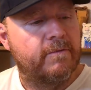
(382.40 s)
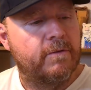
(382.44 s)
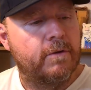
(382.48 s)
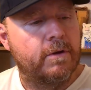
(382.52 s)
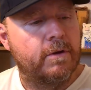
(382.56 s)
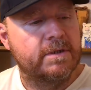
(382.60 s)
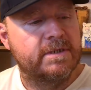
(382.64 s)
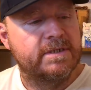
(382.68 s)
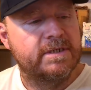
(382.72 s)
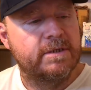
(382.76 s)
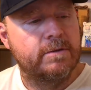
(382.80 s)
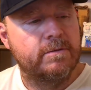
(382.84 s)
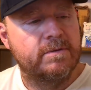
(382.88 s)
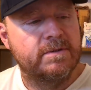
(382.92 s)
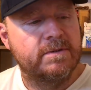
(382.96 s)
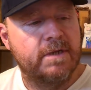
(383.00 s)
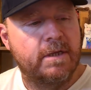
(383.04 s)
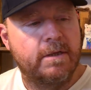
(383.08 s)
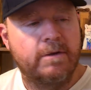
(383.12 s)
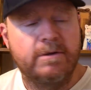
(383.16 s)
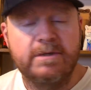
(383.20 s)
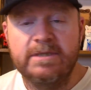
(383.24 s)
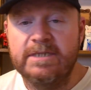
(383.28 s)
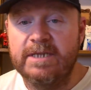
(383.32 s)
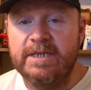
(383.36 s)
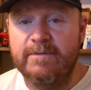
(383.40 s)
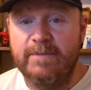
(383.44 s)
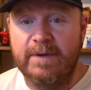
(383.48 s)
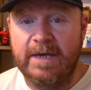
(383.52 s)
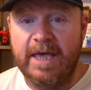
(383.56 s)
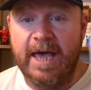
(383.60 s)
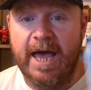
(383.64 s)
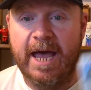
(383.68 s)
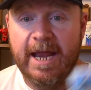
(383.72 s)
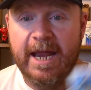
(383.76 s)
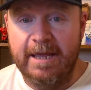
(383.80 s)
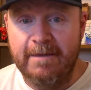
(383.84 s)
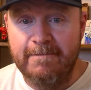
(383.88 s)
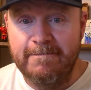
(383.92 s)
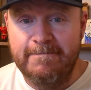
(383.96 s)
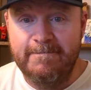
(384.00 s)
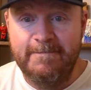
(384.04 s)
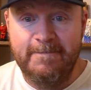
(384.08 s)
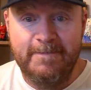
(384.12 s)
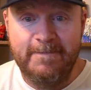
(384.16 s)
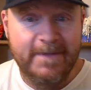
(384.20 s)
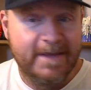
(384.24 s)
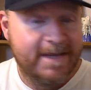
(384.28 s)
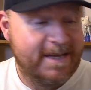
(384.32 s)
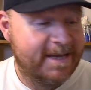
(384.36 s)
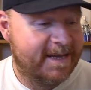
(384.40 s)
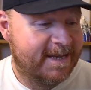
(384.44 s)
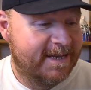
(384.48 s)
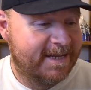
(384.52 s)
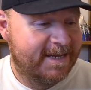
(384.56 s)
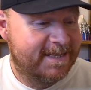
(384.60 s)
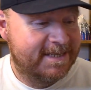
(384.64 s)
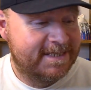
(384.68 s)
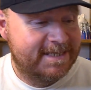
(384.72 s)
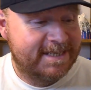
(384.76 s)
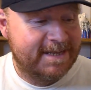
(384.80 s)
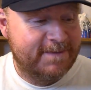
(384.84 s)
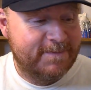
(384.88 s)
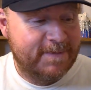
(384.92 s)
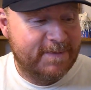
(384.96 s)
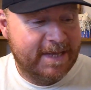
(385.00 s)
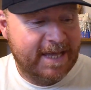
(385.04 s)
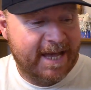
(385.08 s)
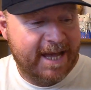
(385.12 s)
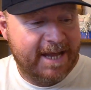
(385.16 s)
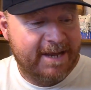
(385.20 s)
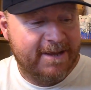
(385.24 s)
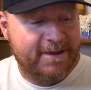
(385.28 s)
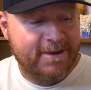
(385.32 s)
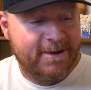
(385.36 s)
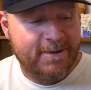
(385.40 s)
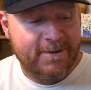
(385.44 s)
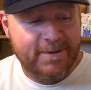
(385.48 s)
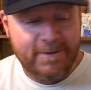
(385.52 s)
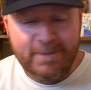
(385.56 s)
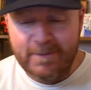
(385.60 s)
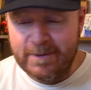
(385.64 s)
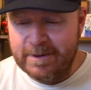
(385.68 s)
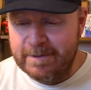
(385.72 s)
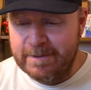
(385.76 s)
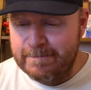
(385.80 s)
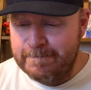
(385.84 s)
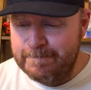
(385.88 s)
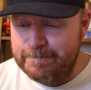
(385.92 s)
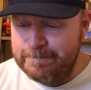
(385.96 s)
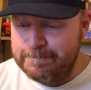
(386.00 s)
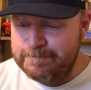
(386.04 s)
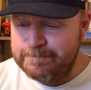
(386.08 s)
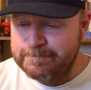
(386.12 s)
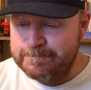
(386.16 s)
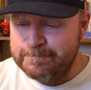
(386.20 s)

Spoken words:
let's see who was on there. Steve McCatty. Steve McCatty on there with him.